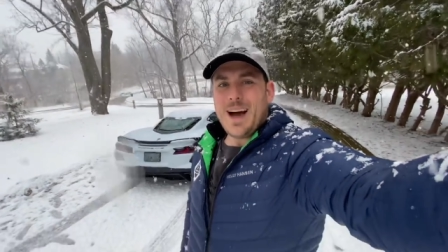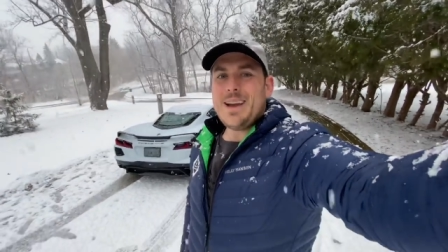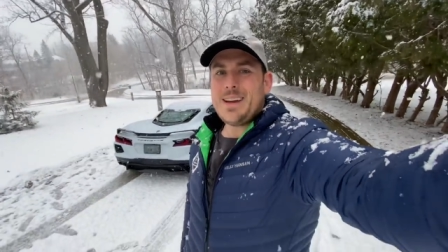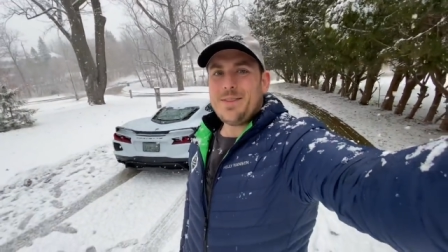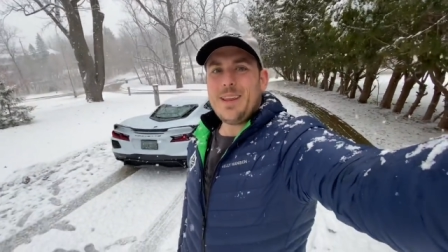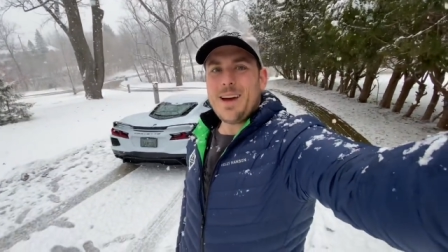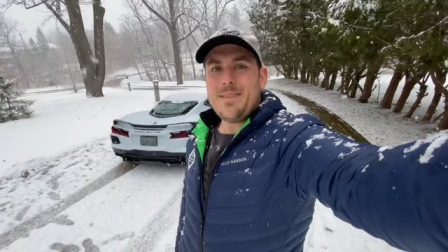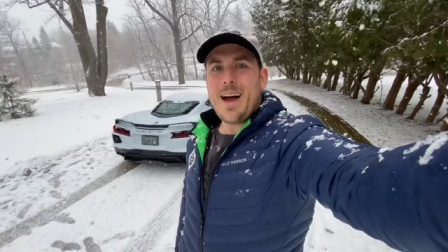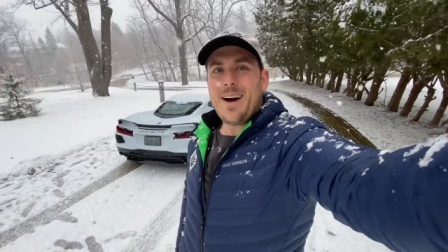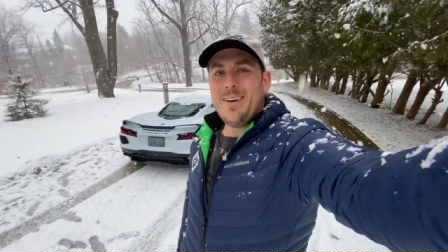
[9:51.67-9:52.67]
I definitely
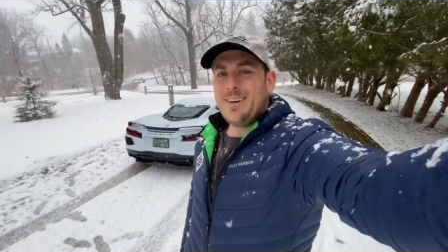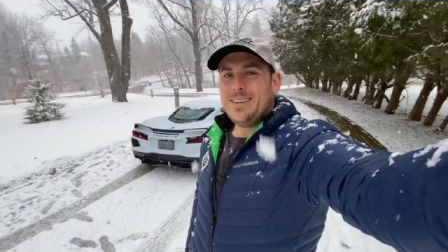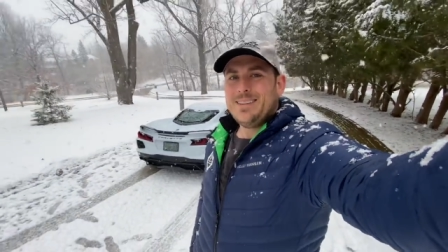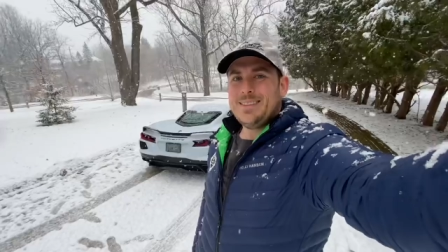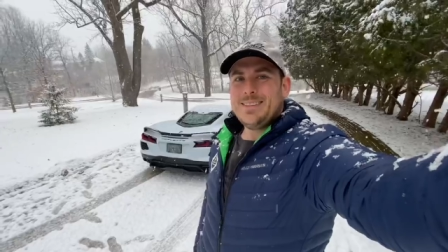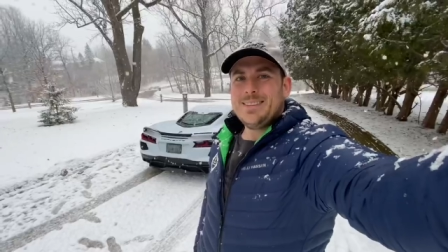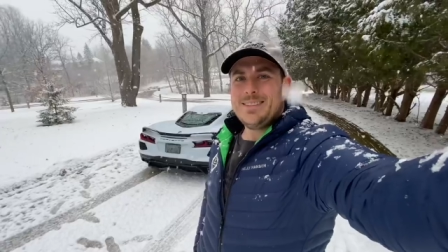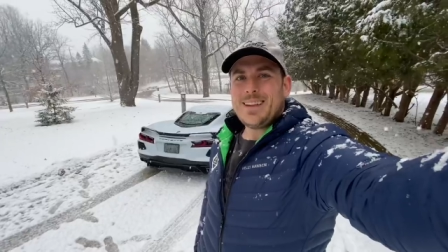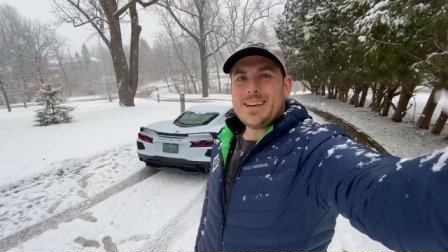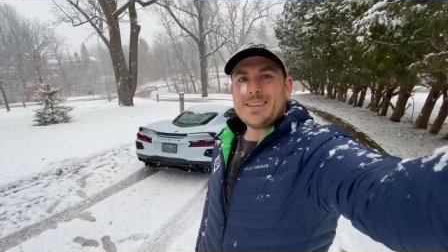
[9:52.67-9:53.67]
am now.
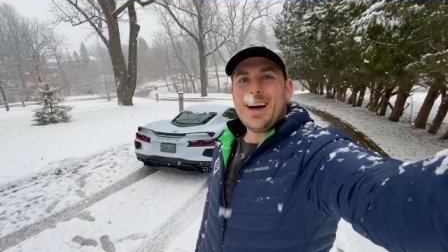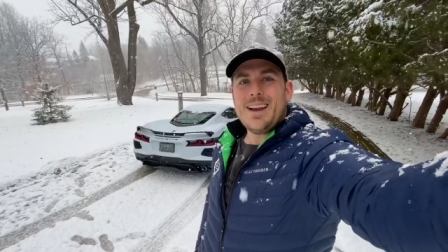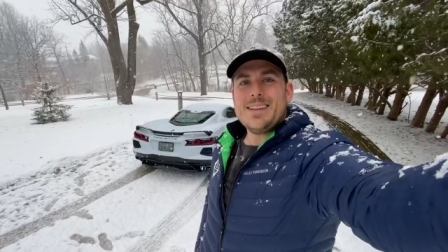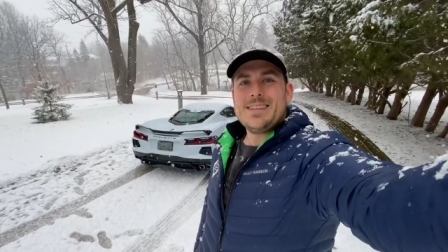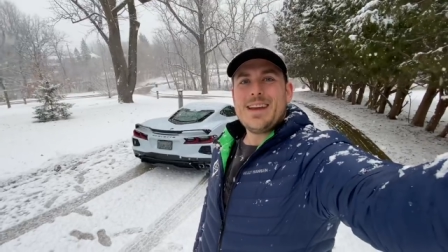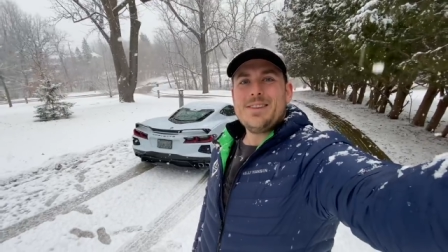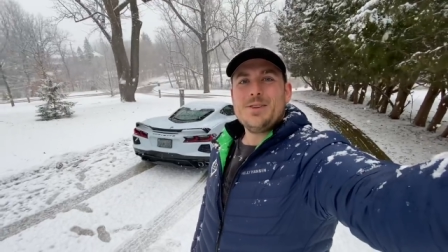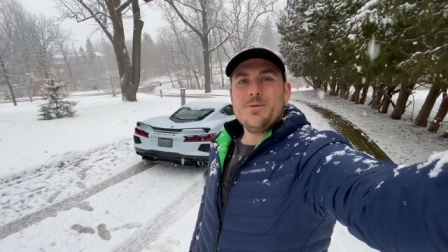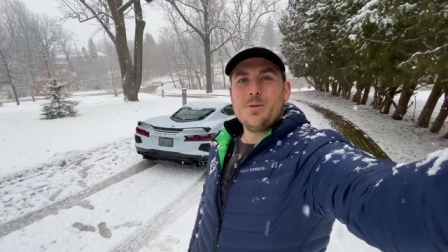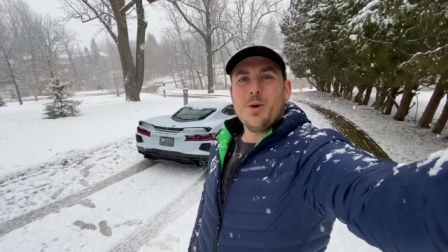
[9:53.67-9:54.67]
Thanks a lot and stay
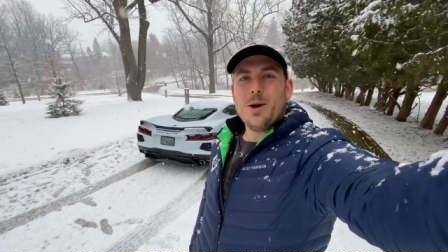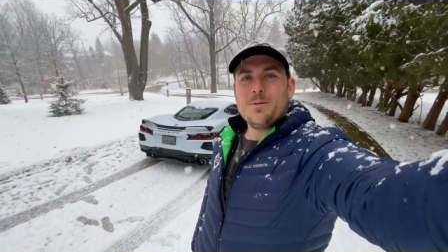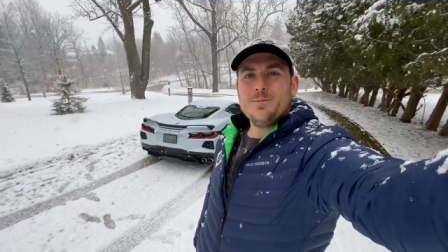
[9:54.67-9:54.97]
tuned for more.